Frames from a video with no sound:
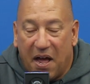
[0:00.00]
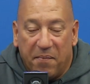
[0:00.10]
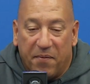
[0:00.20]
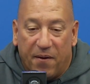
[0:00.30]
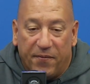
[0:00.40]
Yeah,
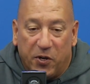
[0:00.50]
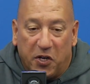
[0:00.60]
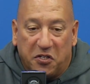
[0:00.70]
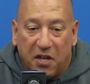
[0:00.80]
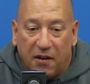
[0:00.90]
I'm
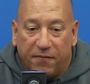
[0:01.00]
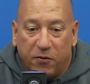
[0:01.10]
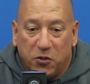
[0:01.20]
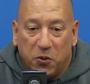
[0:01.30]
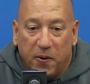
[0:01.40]
very excited
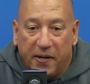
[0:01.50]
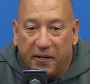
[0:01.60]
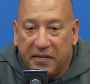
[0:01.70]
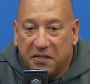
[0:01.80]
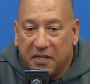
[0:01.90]
for
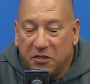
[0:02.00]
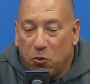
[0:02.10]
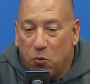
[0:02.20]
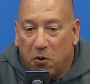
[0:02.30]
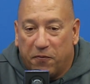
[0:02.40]
Joel. He's
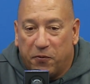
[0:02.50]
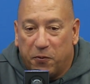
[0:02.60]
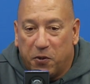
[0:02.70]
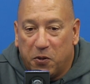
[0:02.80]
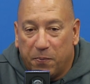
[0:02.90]
a
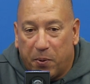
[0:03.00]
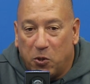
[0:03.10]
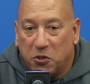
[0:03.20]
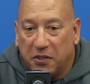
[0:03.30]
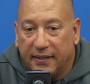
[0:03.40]
wonderful
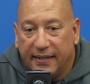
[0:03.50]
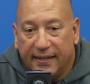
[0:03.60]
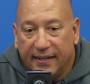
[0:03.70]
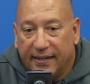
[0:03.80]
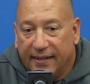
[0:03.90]
person.
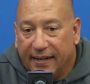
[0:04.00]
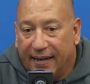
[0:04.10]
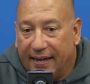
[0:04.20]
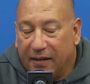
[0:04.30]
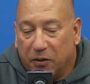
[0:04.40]

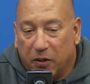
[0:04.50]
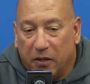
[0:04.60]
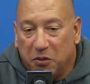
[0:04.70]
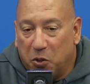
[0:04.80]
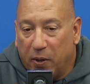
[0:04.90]

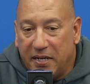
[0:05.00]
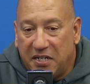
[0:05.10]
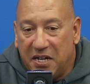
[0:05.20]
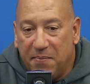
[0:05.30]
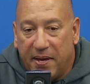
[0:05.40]
He's a
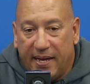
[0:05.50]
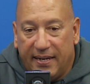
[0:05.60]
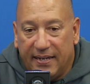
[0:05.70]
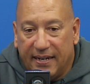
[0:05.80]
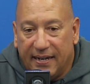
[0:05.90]
great
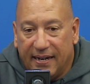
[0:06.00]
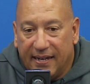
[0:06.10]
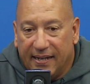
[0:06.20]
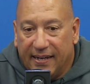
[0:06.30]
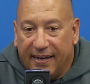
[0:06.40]
teammate.
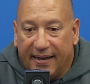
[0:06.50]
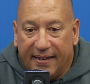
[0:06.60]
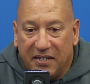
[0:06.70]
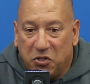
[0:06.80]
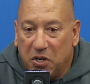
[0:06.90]

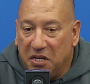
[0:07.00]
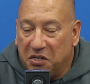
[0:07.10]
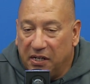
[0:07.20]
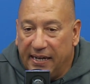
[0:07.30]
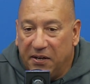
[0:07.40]

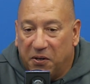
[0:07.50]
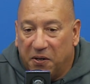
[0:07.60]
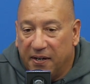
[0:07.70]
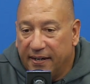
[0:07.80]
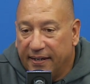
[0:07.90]
He's a
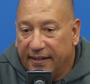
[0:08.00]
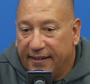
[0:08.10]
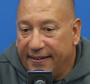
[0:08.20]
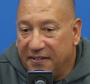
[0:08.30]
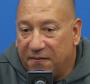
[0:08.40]
leader.
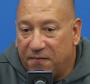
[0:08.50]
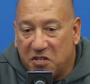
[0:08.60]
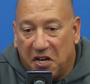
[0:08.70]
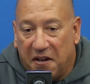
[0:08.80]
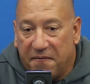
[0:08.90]
He's
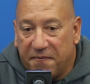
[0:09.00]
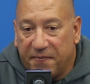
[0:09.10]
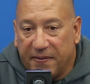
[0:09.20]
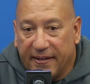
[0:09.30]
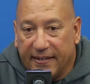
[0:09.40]

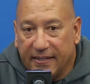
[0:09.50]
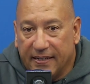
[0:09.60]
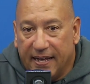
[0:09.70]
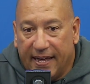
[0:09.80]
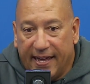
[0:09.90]
tough,
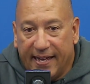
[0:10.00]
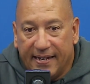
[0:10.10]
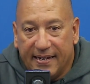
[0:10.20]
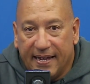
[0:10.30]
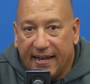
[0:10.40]

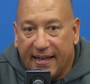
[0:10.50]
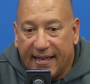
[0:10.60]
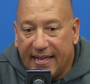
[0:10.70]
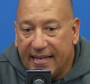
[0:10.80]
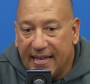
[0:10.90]
and
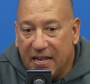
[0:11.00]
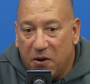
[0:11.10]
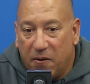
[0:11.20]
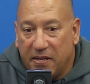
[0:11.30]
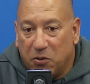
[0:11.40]
you
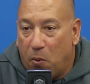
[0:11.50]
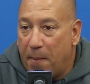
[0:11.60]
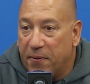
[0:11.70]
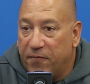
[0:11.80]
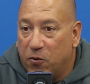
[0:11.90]
know, he's a
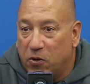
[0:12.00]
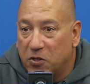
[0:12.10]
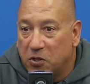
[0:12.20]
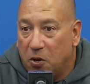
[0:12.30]
weapon for us.